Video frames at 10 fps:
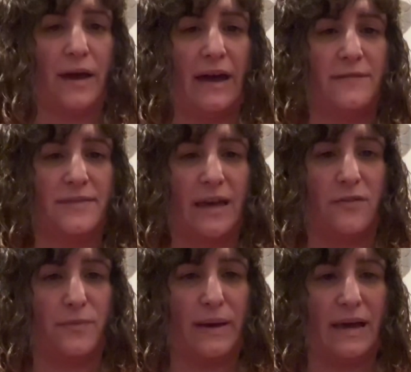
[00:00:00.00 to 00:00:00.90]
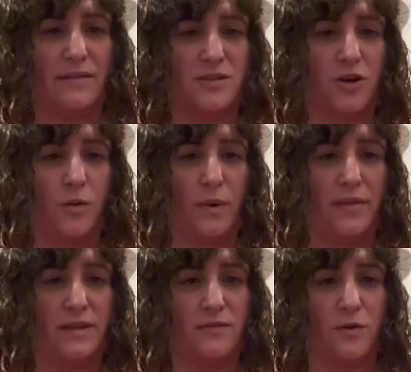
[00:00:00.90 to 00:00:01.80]
have the alphabet at the top, and
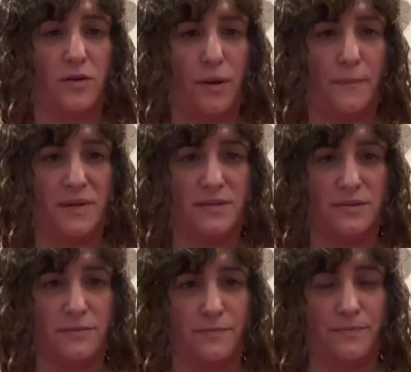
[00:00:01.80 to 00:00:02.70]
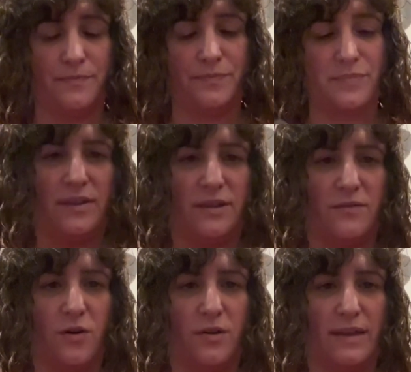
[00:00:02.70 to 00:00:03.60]
then you've got numbers, and then you've
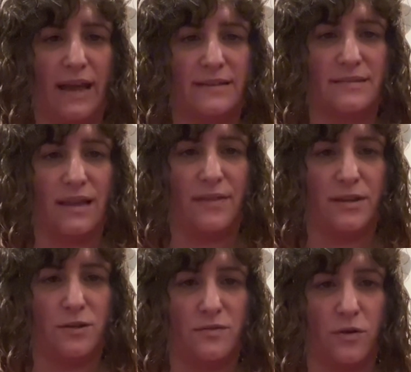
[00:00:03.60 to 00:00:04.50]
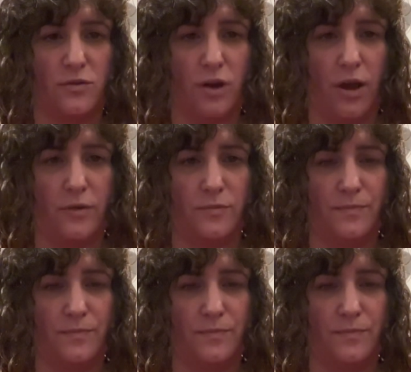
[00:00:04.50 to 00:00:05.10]
got yes, and then you've got no.